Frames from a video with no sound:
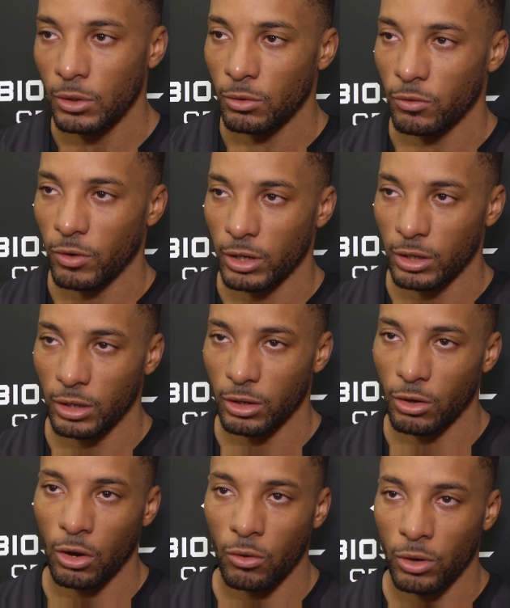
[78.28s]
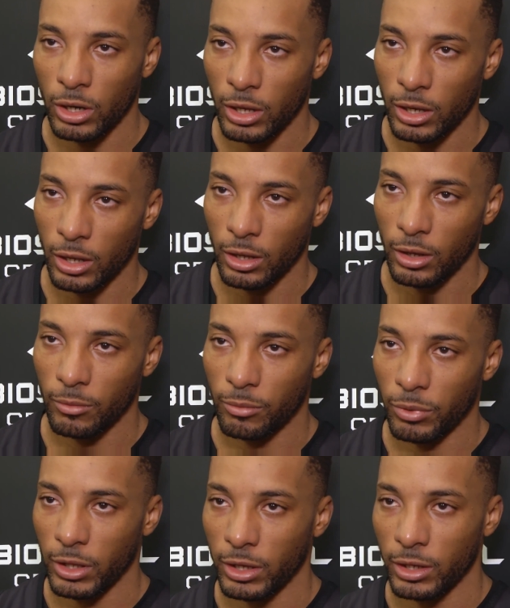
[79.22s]
We're ready to get going
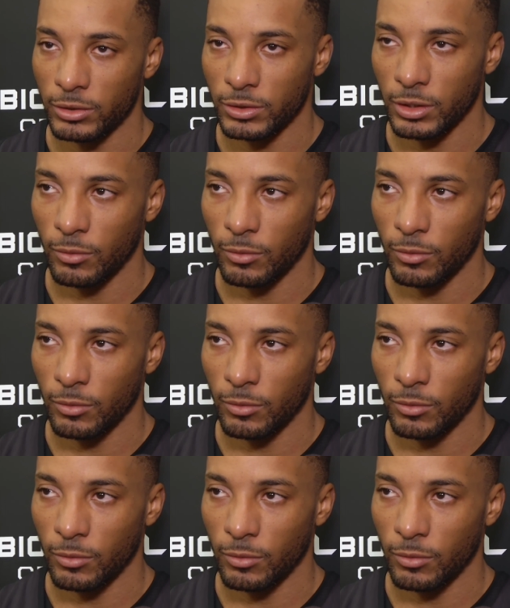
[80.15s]
and play against